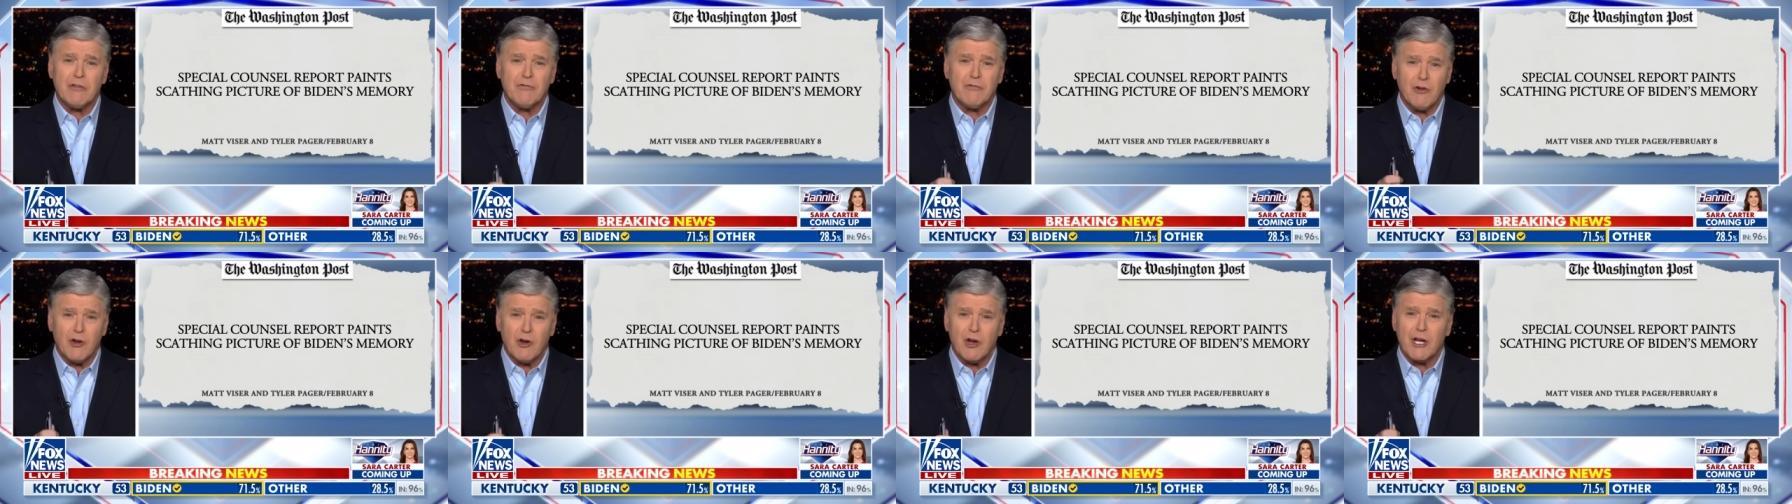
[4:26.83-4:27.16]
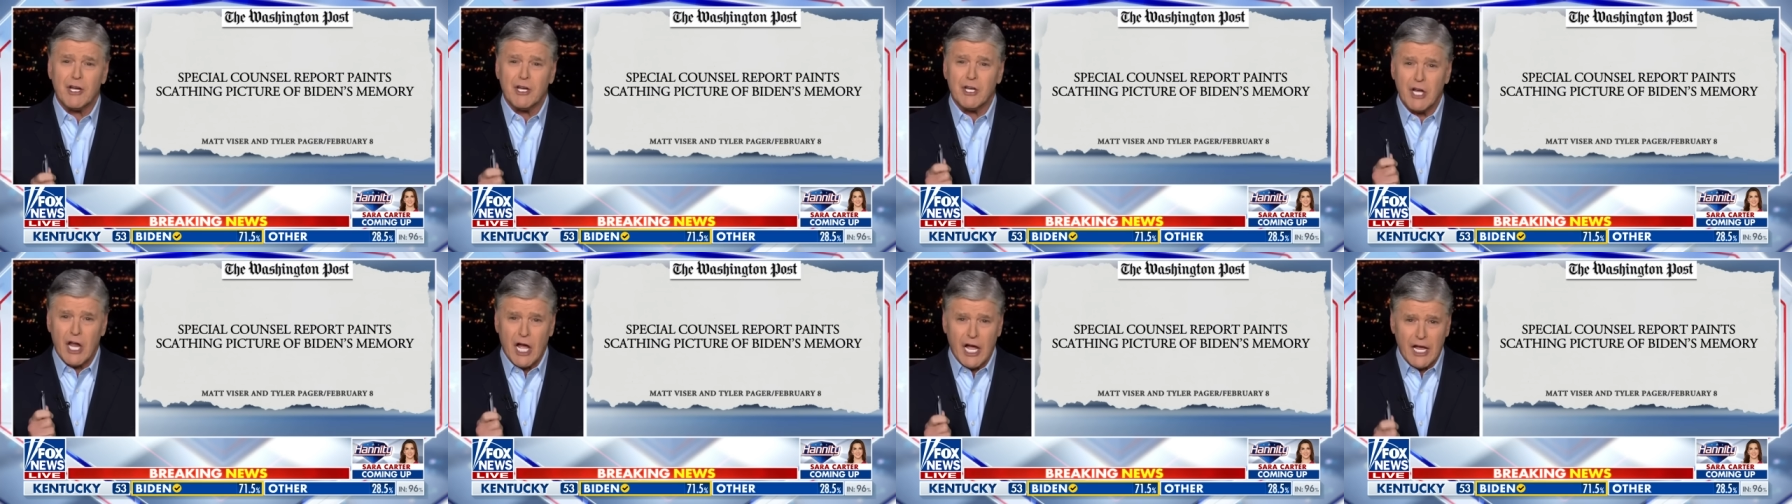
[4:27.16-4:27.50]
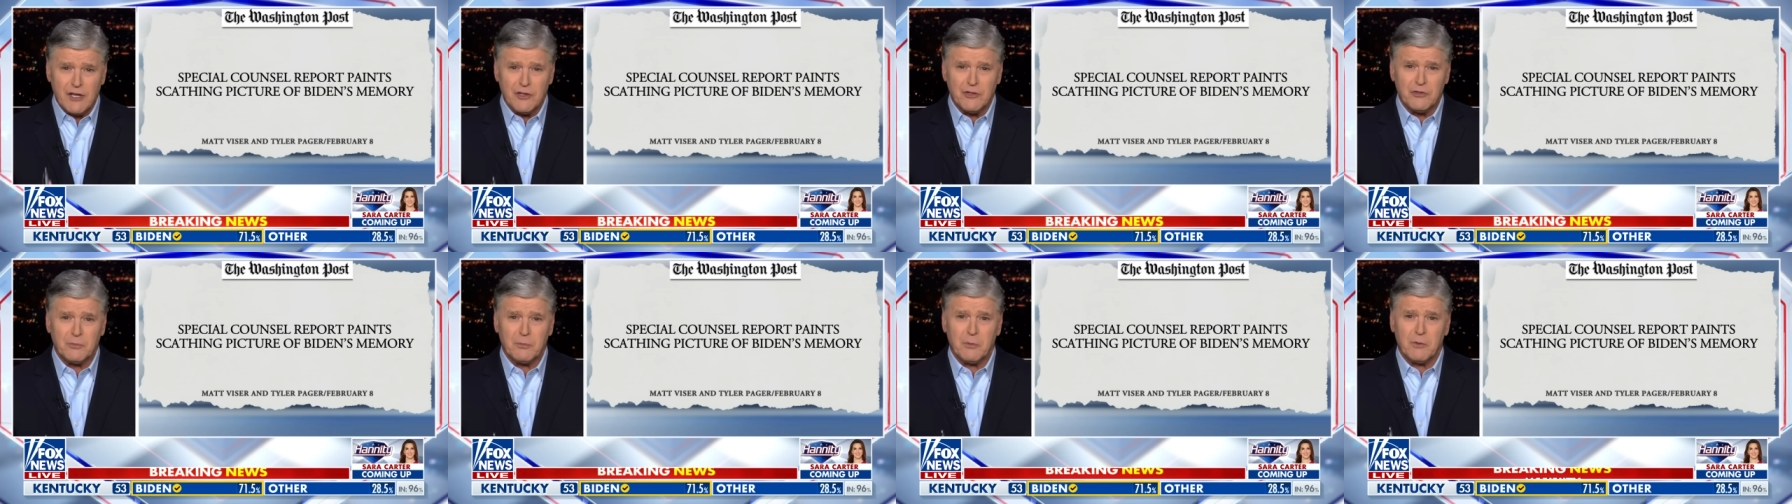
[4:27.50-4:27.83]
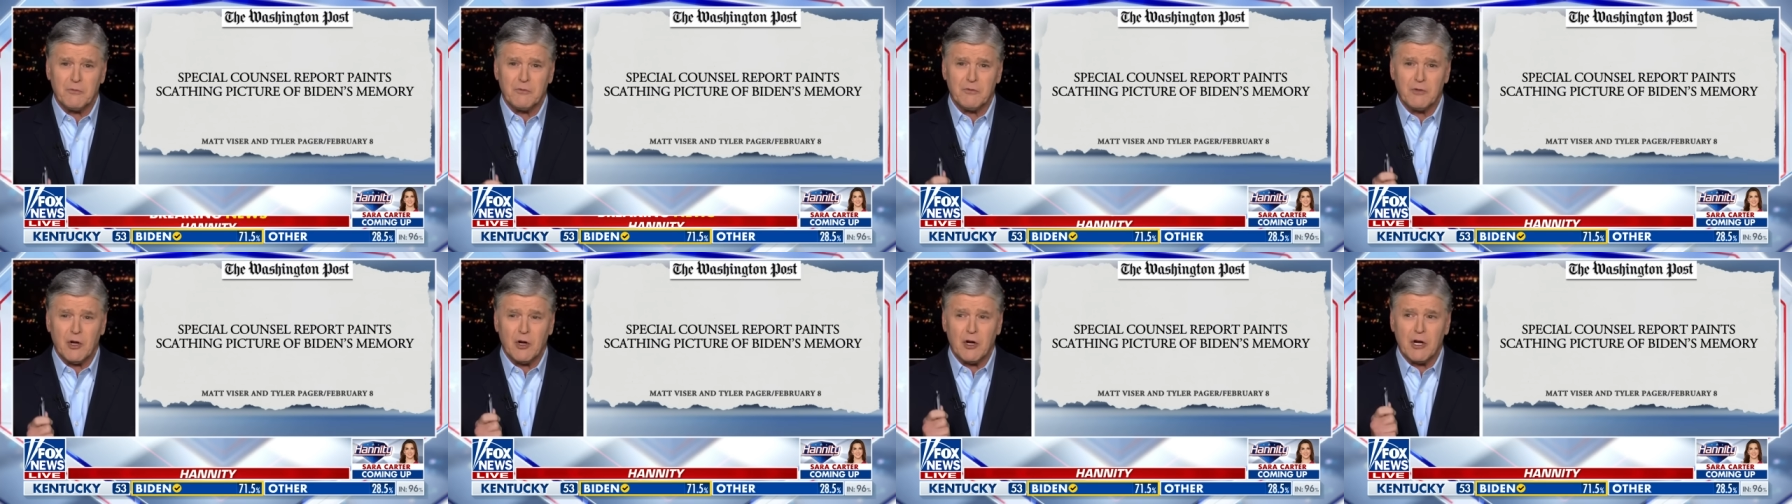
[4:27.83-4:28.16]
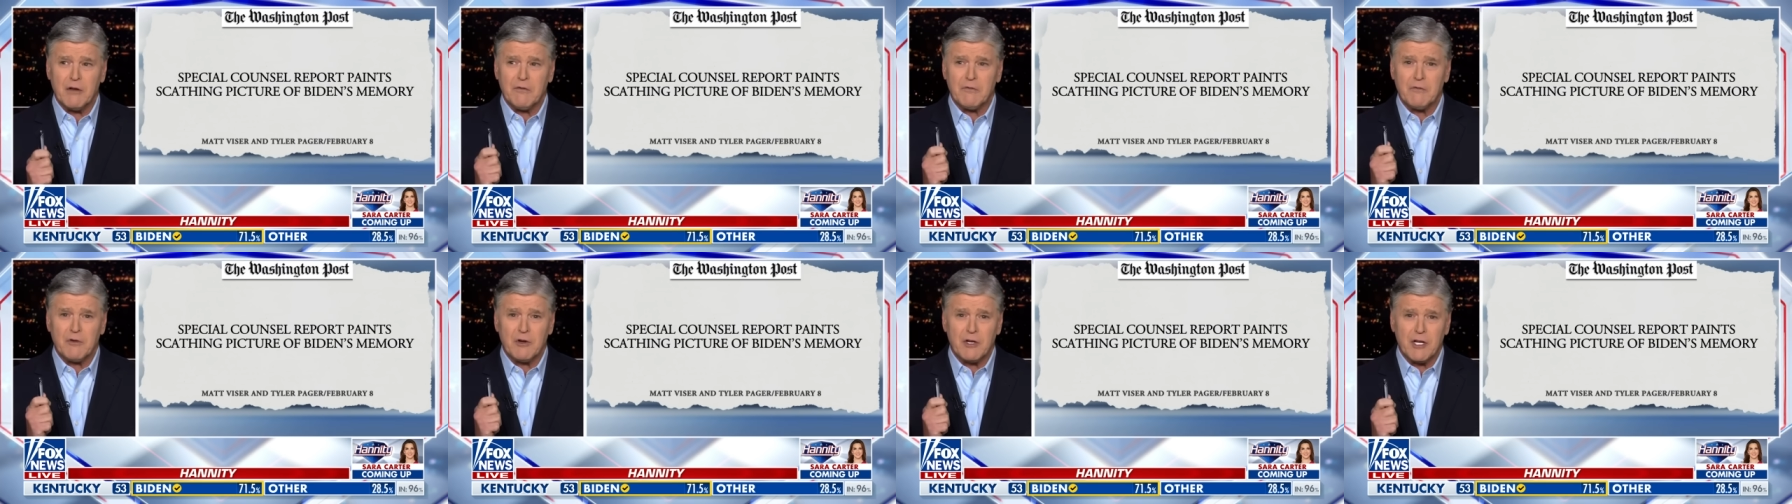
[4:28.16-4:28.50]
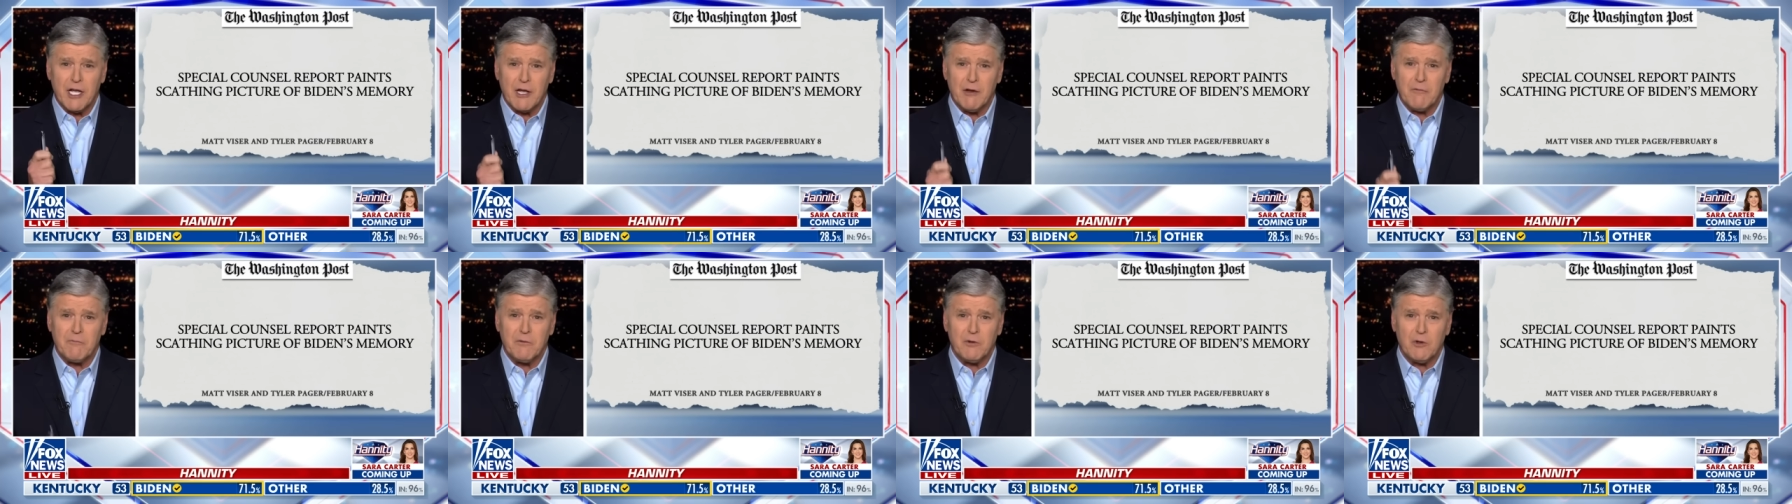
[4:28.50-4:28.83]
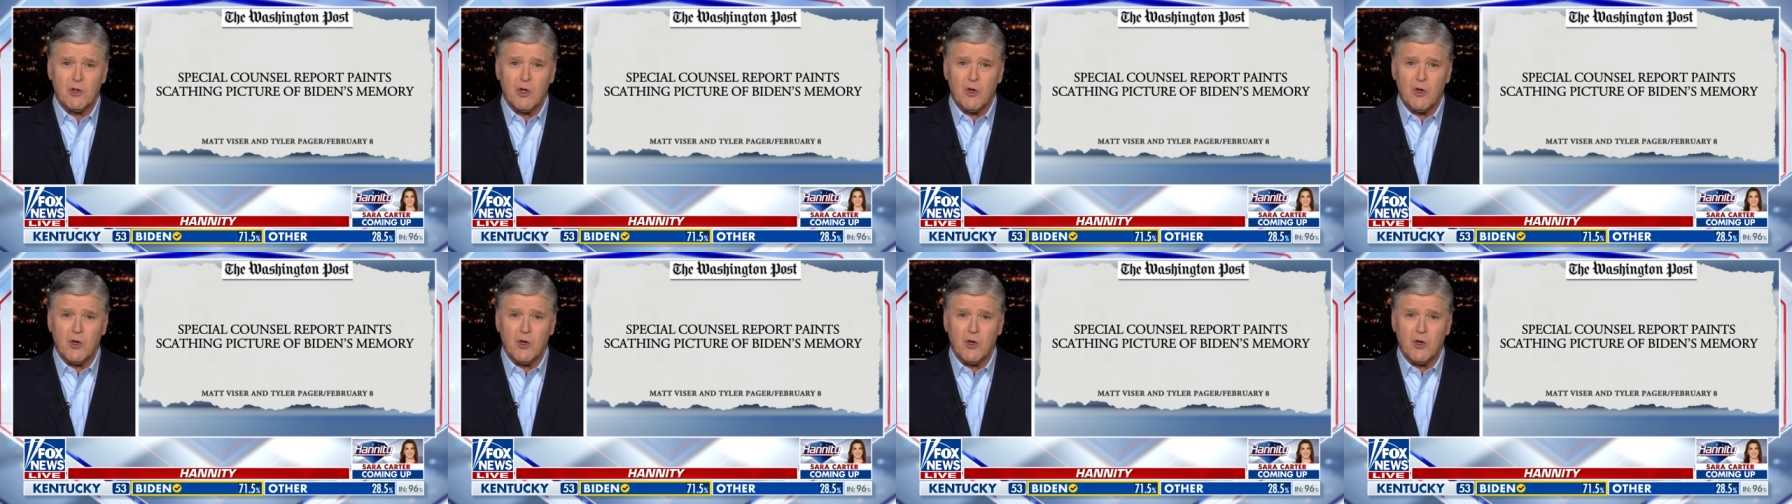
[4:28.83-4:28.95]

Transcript: very nice but very forgetful